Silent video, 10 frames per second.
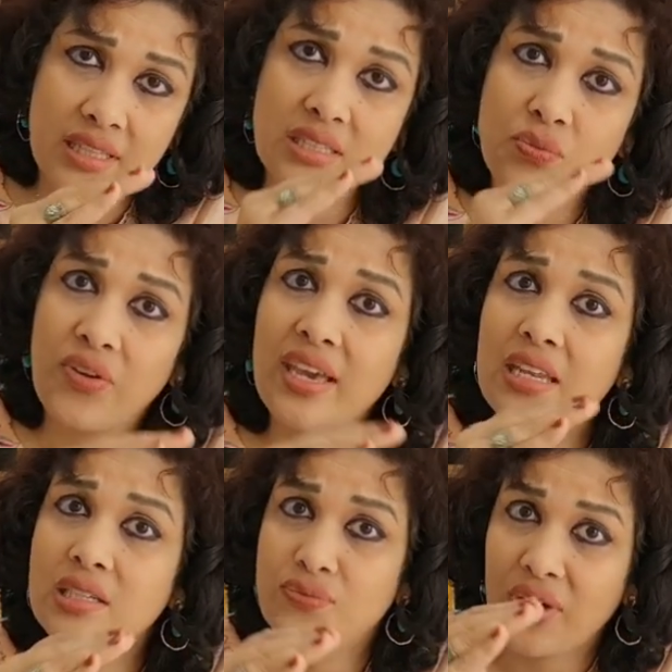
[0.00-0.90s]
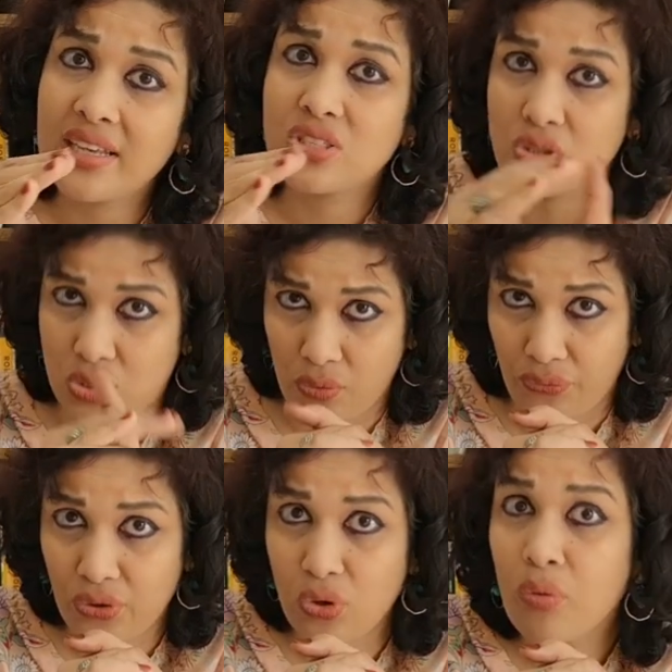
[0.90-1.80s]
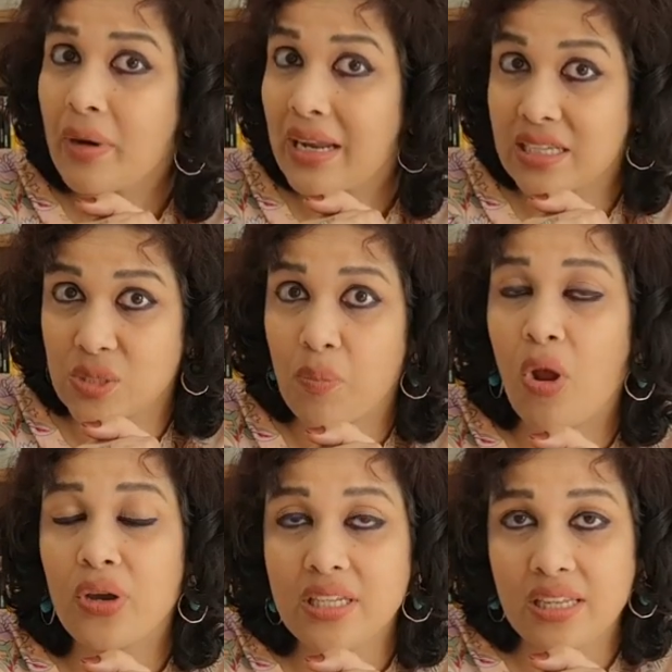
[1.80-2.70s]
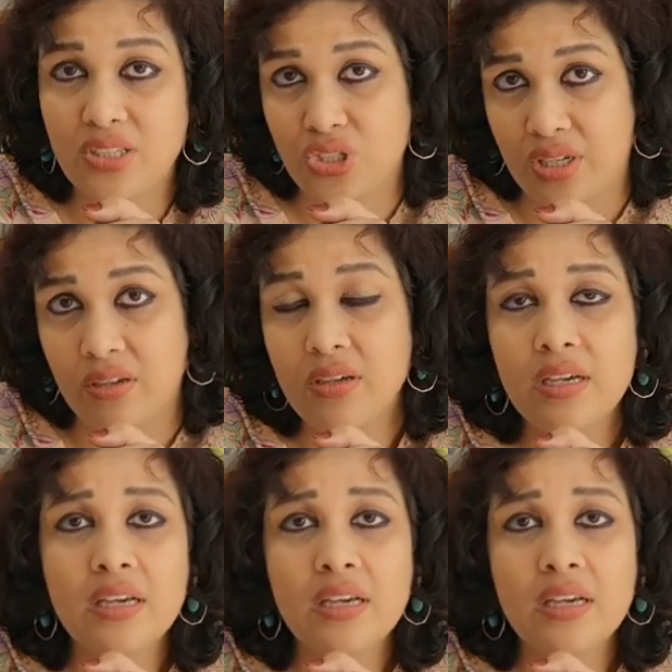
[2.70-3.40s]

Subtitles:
these various phases of human exploitation,